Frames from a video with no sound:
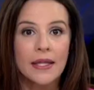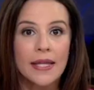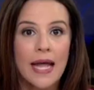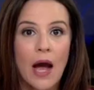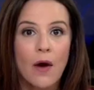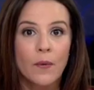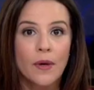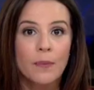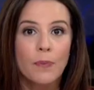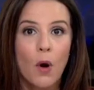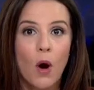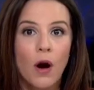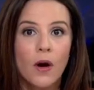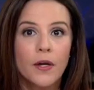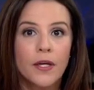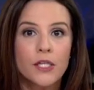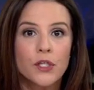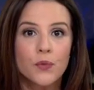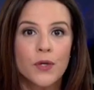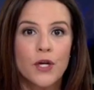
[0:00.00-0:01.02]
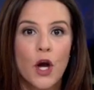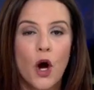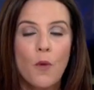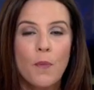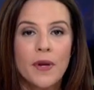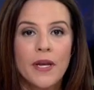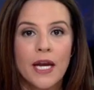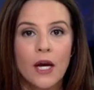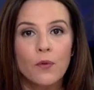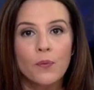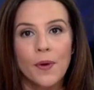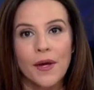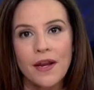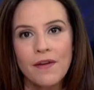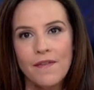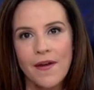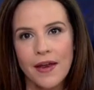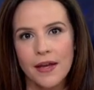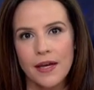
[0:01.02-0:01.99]
Lowry Park is reopening a
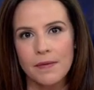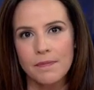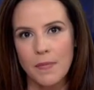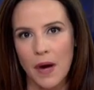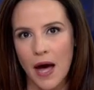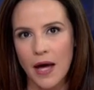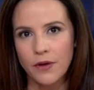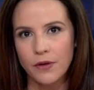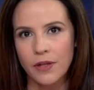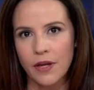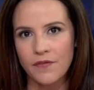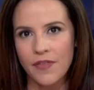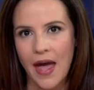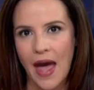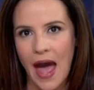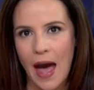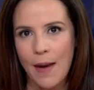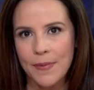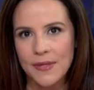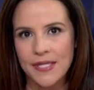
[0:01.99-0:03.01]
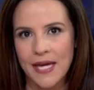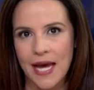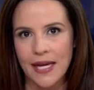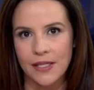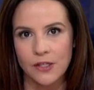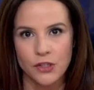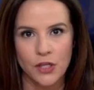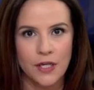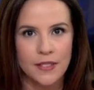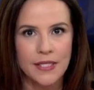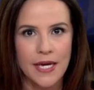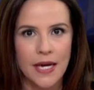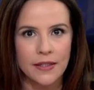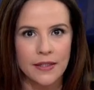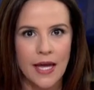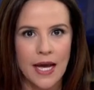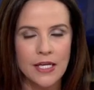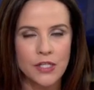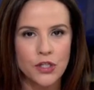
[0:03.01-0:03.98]
renovated model of the habitat it shut down
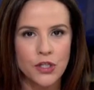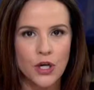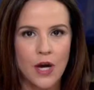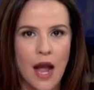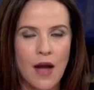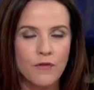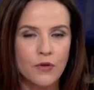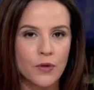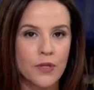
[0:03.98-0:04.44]
last year after